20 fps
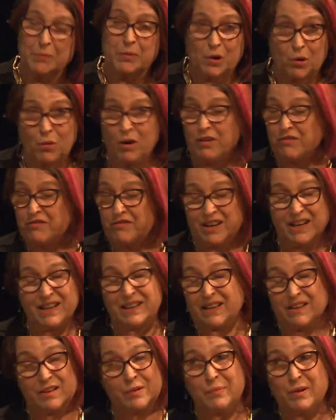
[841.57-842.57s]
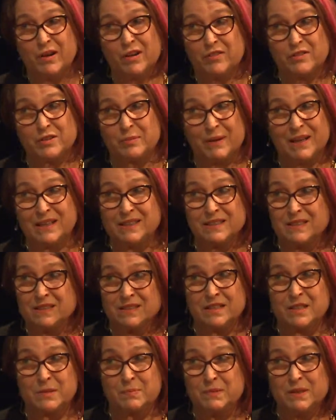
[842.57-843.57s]
But quite frankly, the Bath to
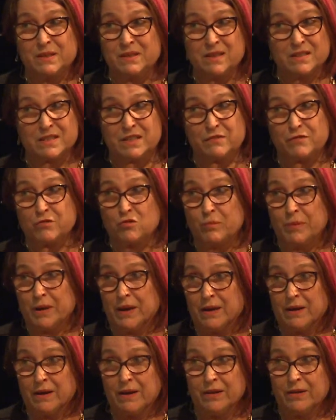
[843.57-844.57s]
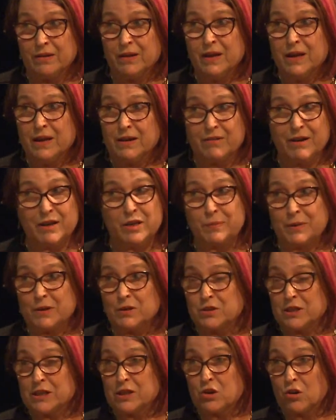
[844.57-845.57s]
Paddington does it for me. You know, around
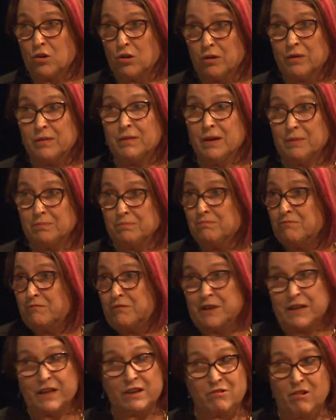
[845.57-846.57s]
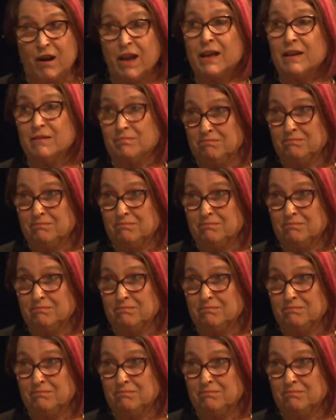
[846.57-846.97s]
about Didcot, I'm feeling great.